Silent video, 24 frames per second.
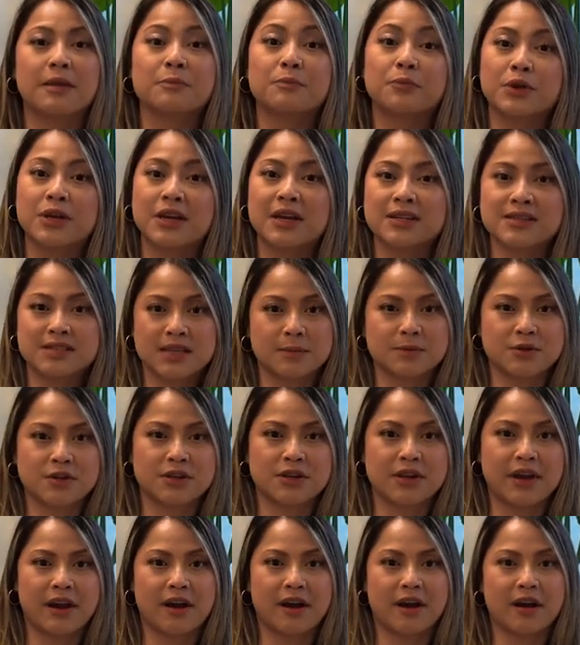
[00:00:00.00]
and
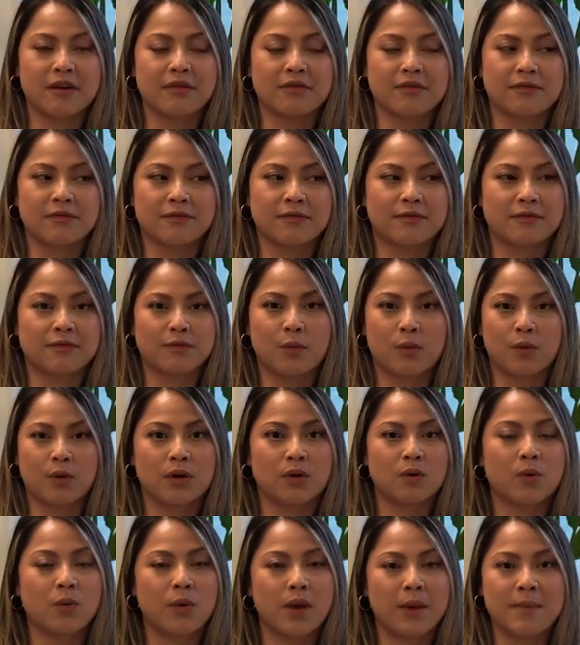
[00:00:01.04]
preconception care
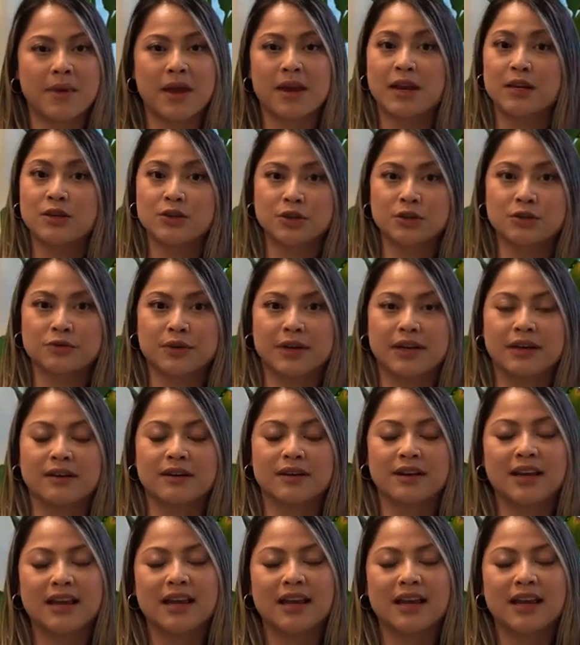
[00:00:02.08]
for women and children.